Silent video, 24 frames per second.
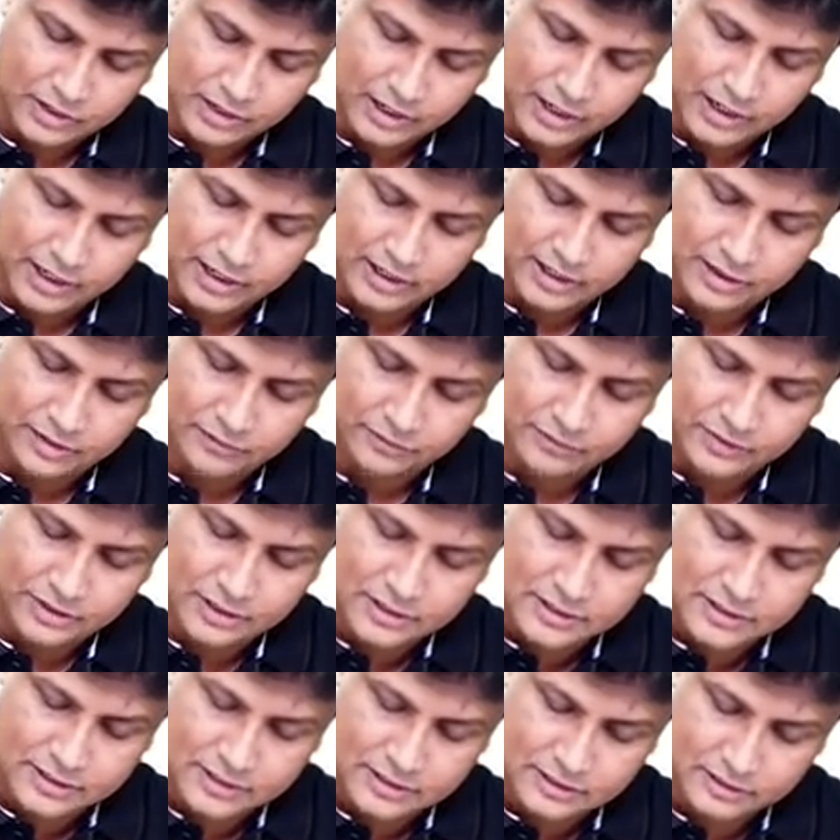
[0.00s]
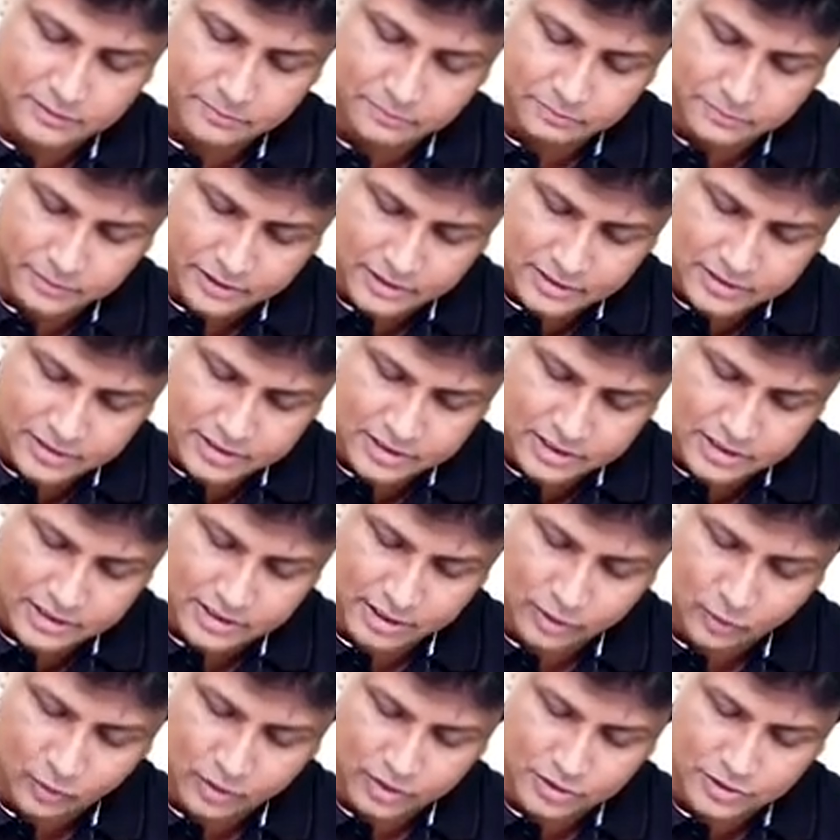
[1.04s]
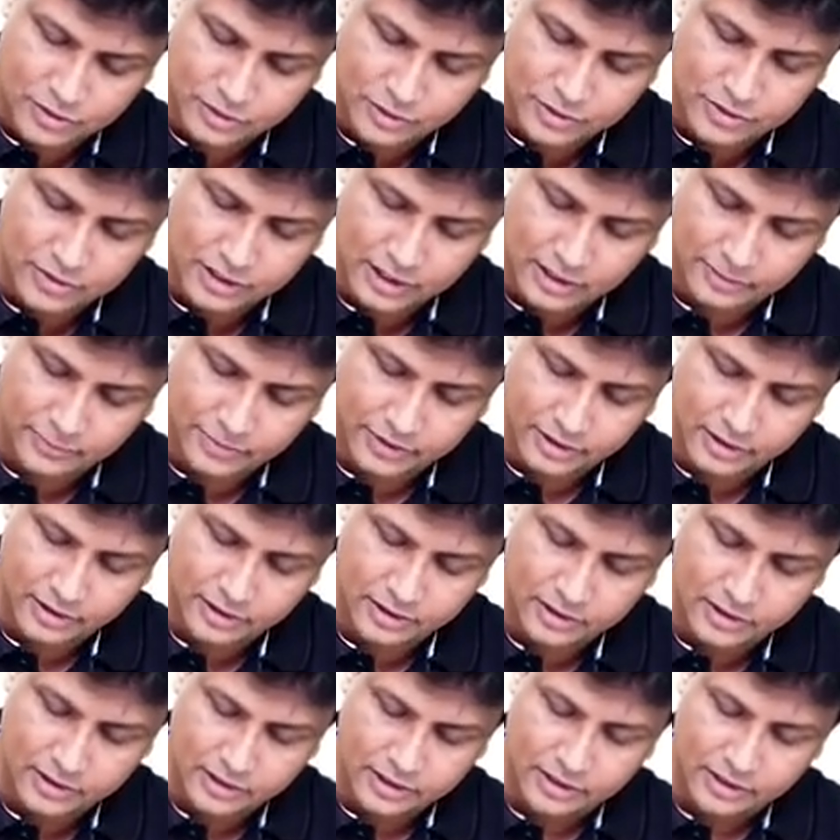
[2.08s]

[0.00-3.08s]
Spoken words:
And if this persists, then what is going to happen?